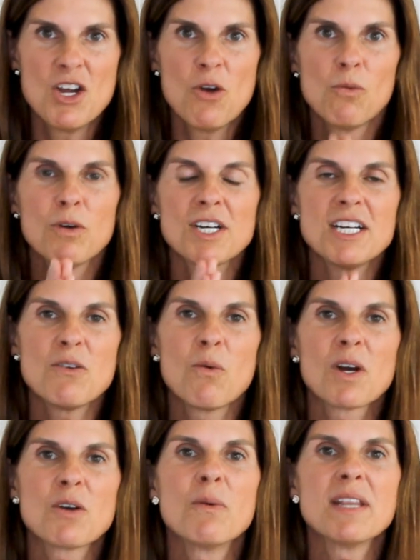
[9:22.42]
We're going to
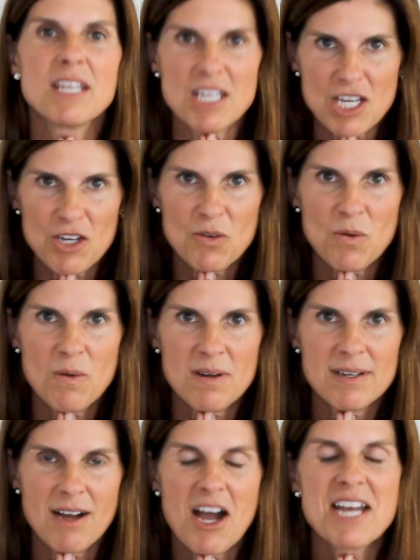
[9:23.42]
work with you
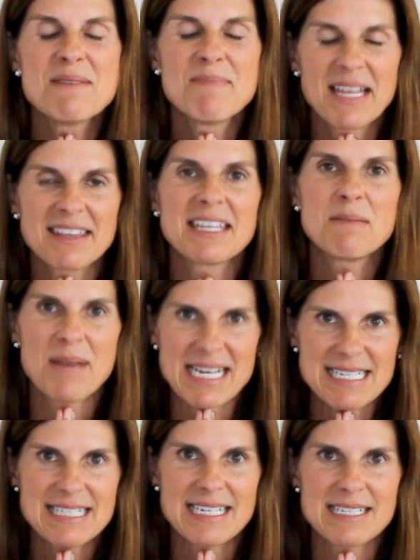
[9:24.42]
on a monthly
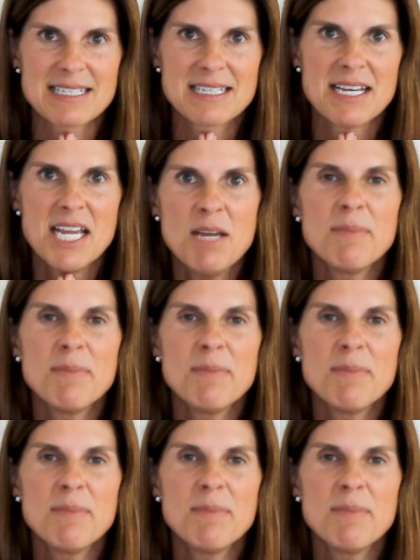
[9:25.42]
basis,